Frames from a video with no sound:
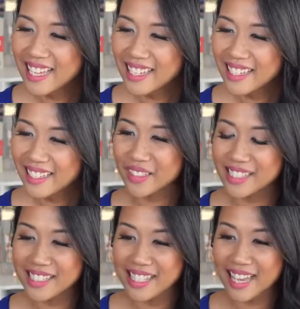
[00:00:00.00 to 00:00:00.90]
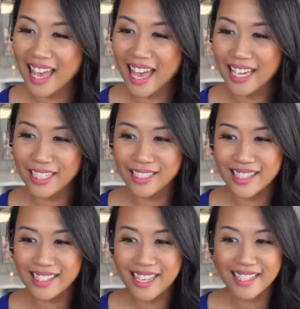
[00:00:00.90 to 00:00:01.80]
Gabriel is just saying, I
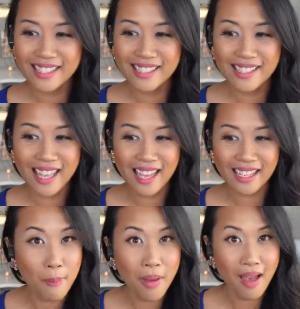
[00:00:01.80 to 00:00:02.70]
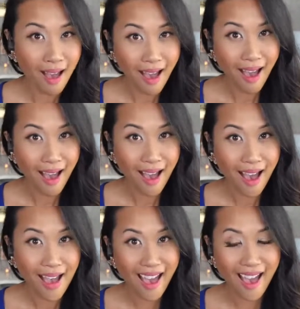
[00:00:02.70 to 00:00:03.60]
just signed up.
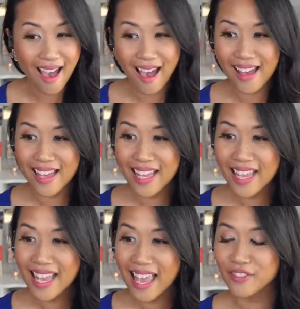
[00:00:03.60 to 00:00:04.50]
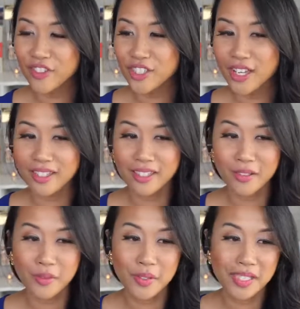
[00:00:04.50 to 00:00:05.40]
Yeah. And then for Donald, who
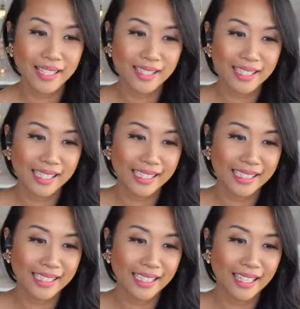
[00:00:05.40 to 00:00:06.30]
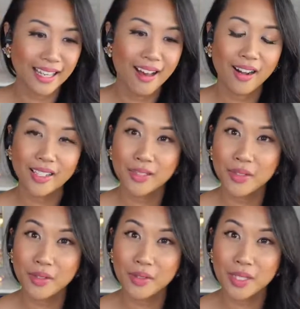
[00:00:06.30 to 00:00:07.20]
is asking, are you
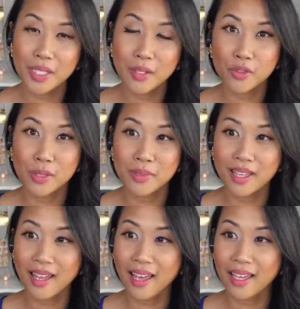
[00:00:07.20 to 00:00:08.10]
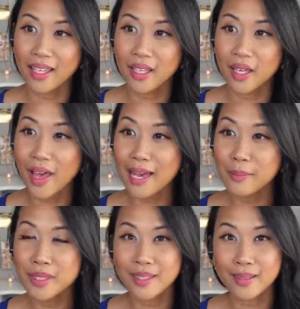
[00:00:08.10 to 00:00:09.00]
using Restream.io?
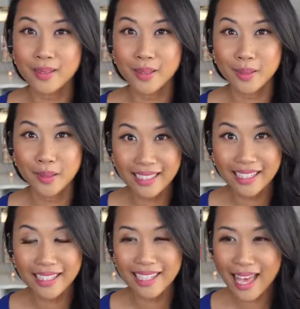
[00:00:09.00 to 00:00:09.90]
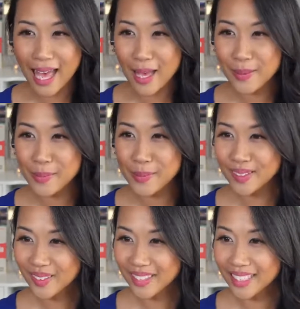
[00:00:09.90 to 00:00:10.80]
Absolutely.
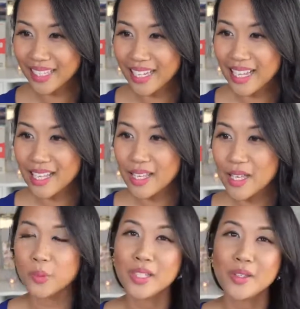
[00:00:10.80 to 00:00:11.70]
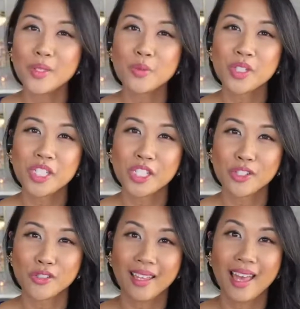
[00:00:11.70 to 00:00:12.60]
Absolutely. We use
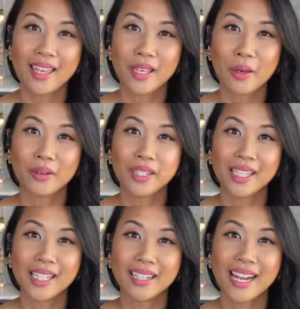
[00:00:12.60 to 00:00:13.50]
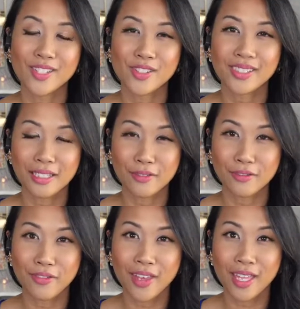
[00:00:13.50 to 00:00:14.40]
Restream.io here at Digital
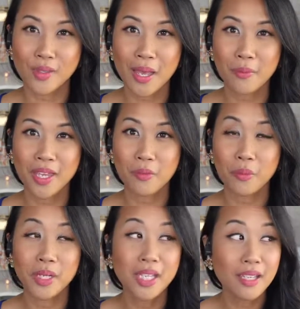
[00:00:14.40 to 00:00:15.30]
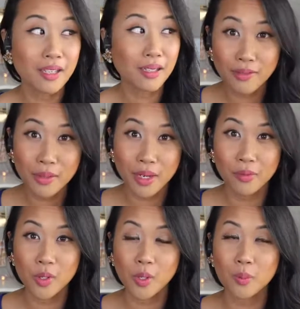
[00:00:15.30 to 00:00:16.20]
Confetti so that way we could be everywhere.
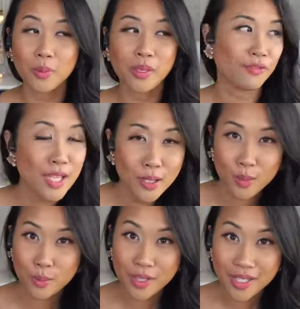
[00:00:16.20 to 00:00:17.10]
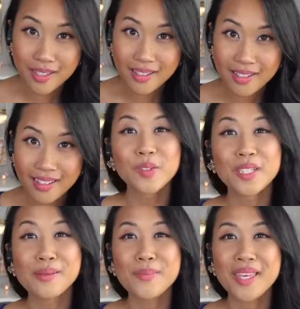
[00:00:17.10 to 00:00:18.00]
We could be on Facebook. We
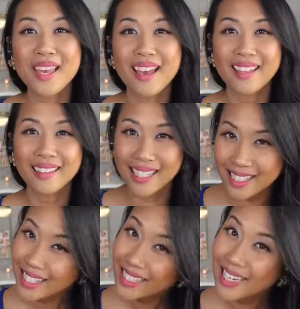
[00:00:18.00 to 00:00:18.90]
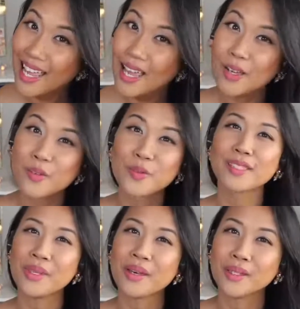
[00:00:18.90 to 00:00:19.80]
could be on LinkedIn. We could
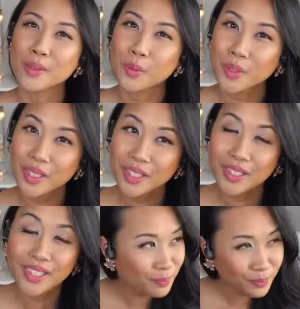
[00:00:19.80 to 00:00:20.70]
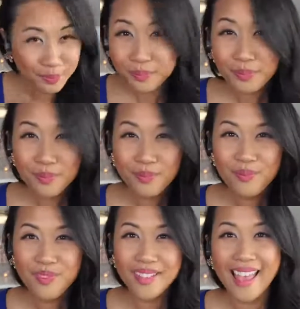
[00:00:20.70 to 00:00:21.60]
be on Twitter
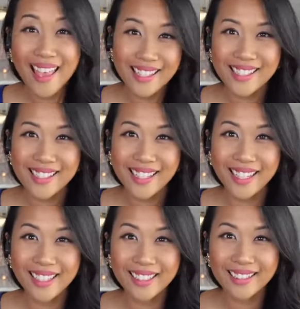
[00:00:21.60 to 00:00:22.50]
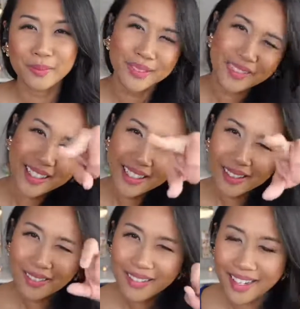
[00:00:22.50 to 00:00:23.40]
and on YouTube, where you are.